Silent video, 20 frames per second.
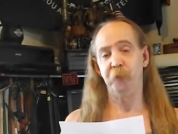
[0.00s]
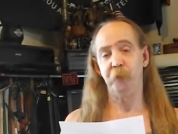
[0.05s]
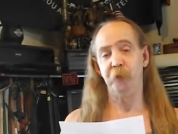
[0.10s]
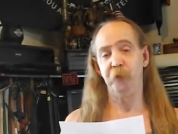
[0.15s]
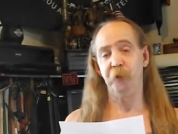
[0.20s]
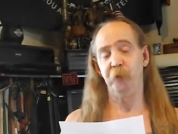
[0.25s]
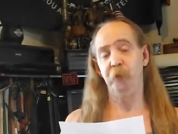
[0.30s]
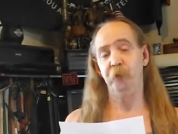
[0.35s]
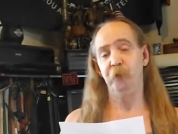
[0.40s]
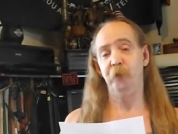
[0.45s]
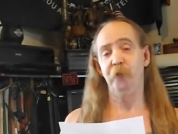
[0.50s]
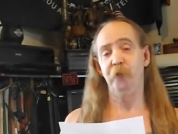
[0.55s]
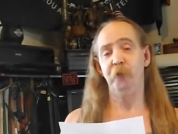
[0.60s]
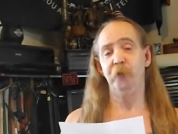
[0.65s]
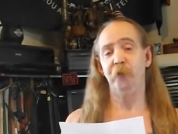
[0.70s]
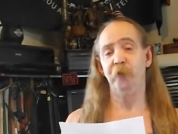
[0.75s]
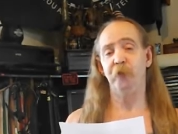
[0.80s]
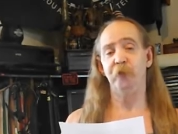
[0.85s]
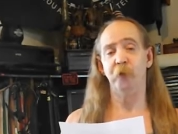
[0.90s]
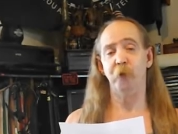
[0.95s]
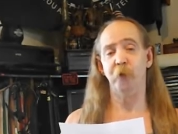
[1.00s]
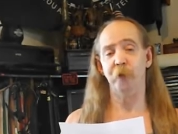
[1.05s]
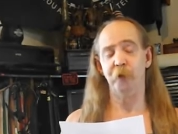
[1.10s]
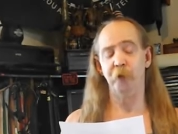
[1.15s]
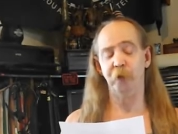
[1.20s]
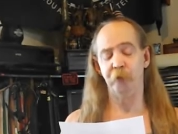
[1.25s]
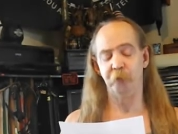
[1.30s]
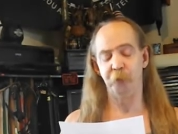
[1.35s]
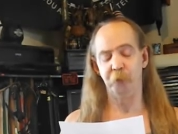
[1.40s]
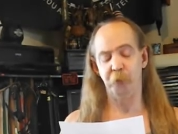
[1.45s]
you're, just showing
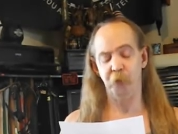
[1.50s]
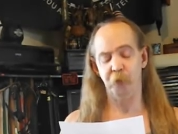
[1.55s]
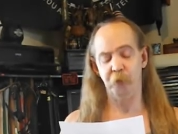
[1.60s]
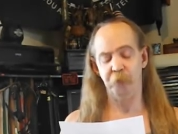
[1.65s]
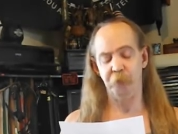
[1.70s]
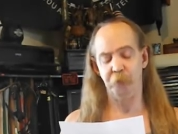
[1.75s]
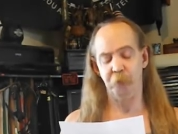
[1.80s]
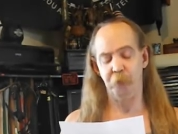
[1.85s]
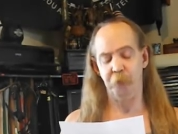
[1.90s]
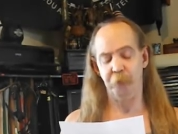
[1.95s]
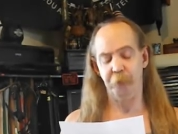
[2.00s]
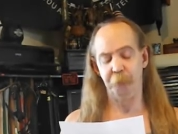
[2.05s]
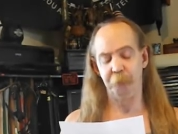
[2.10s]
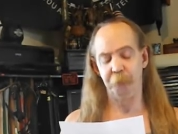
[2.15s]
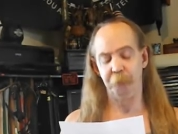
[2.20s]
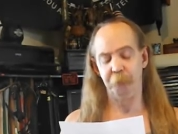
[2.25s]
your support for him.